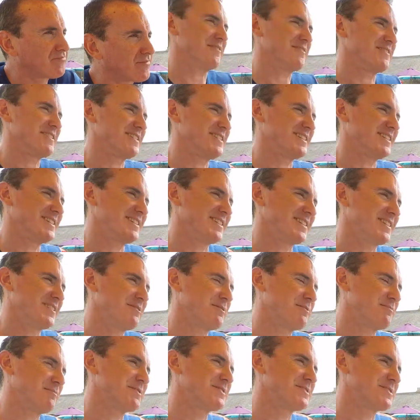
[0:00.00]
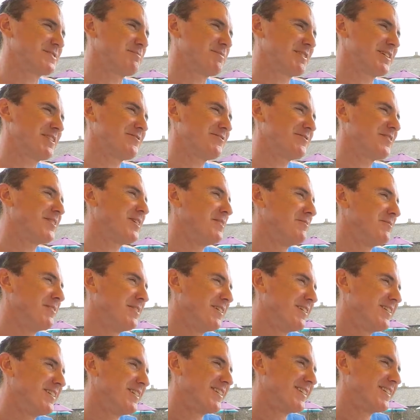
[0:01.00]
It, you know, it wants to be a fiver.
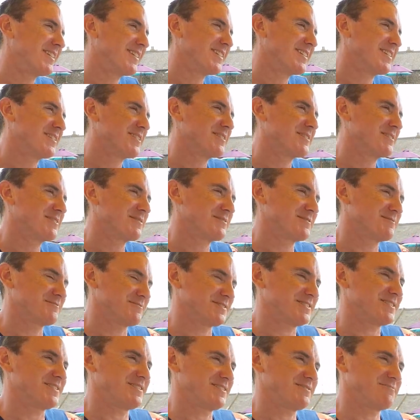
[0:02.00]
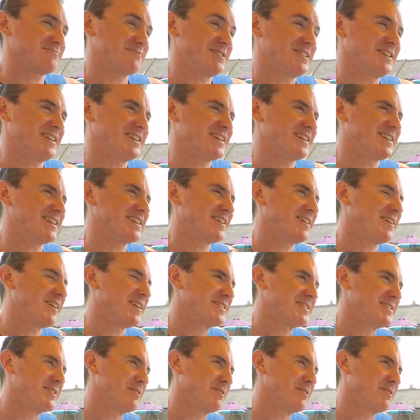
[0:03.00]
Really, in an ideal